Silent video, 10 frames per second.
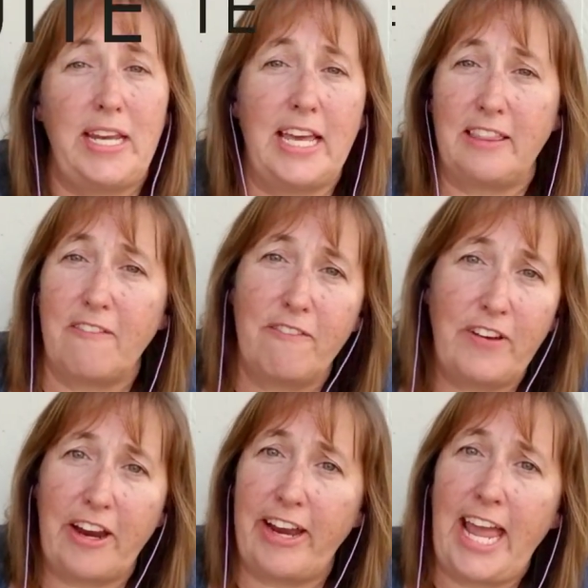at the
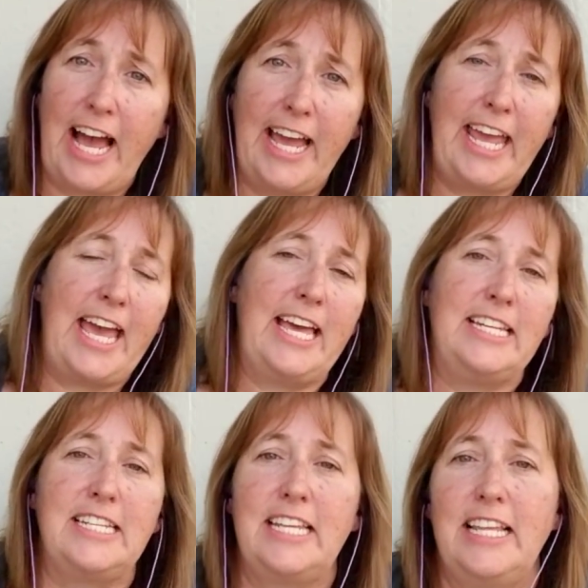very high
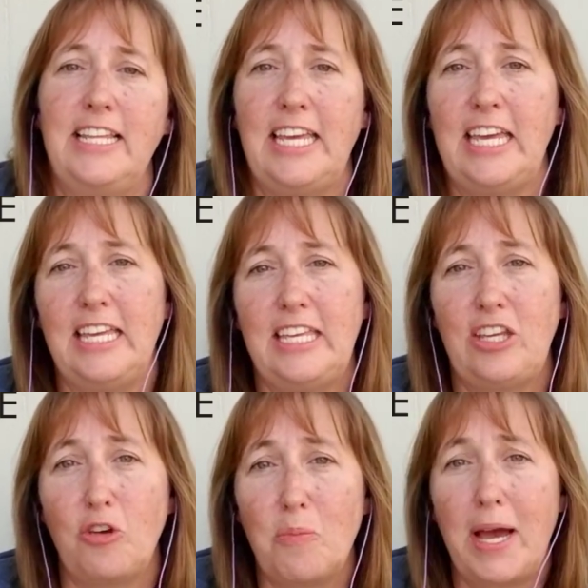end.
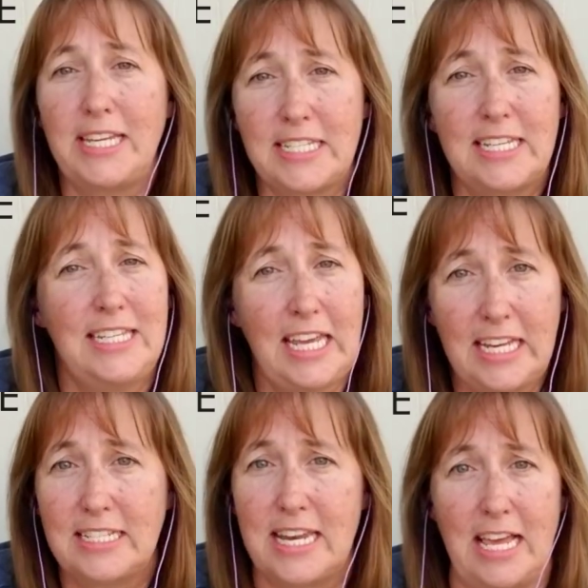You might
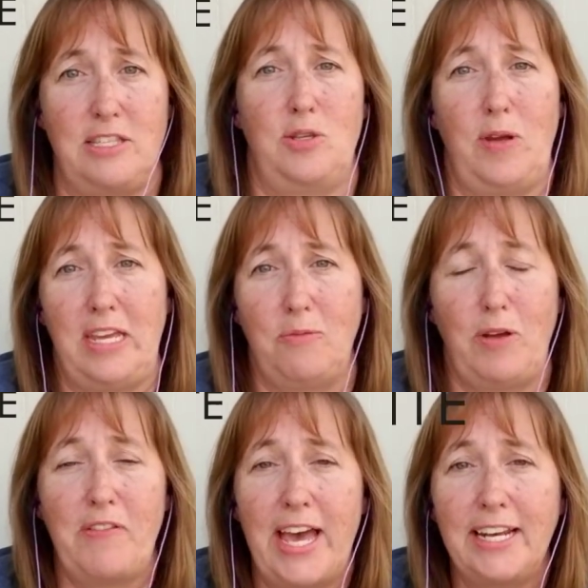need NetSuite.
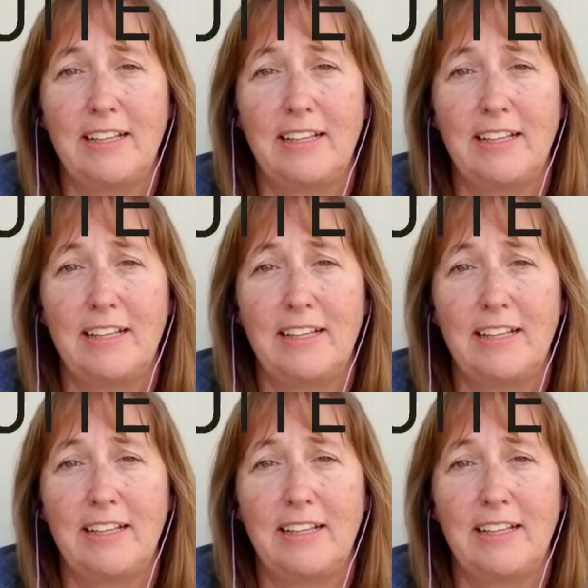We've had